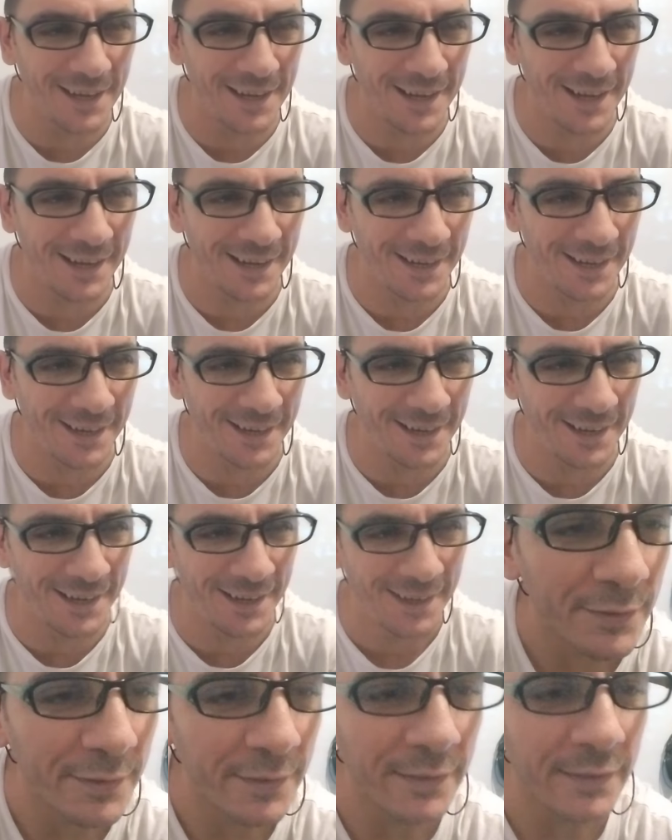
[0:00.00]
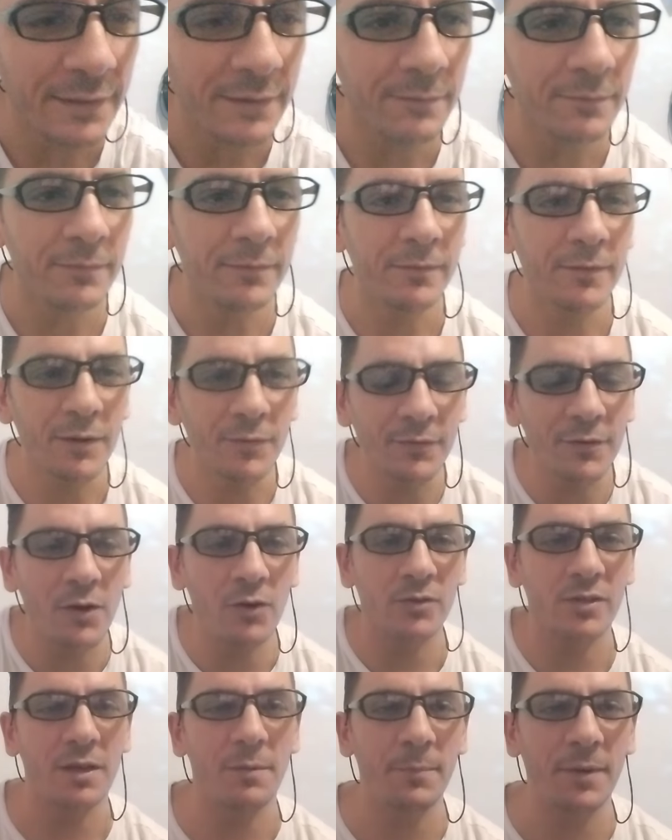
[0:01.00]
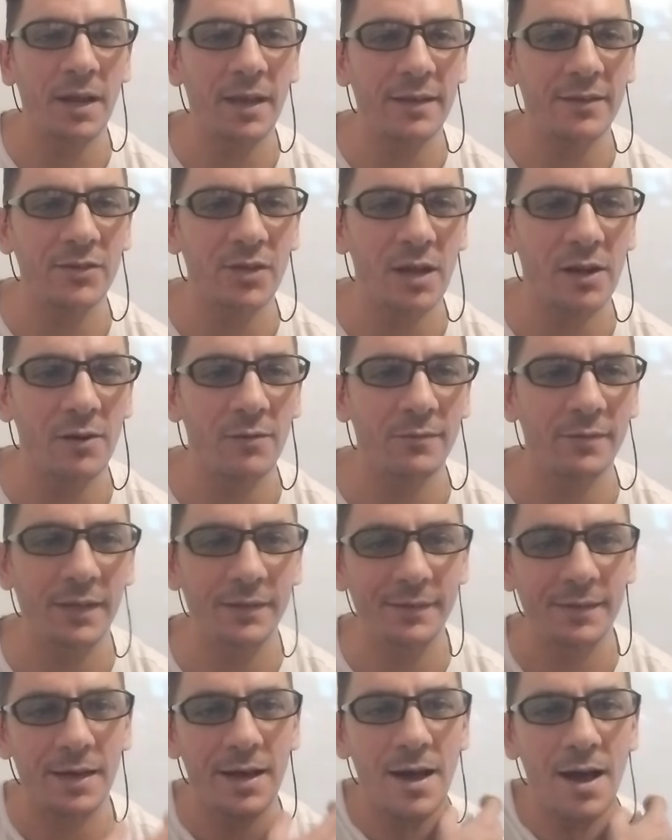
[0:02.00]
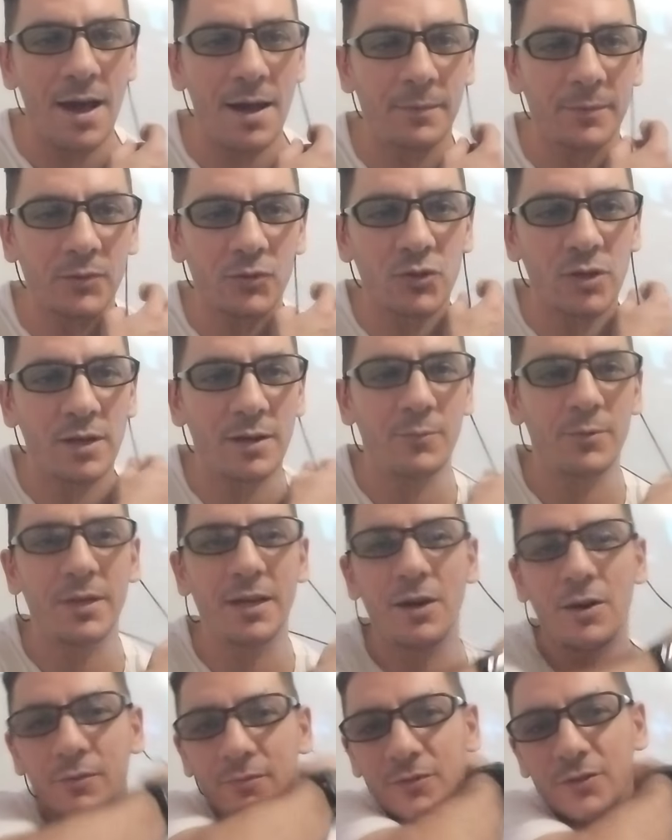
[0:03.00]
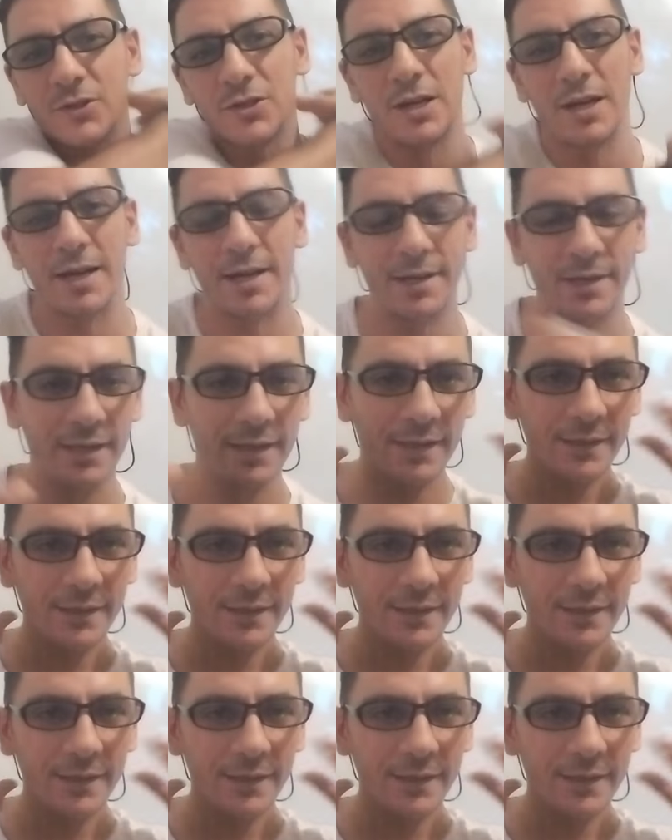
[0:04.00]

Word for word: of course, I'm like jean Manda. I we love China.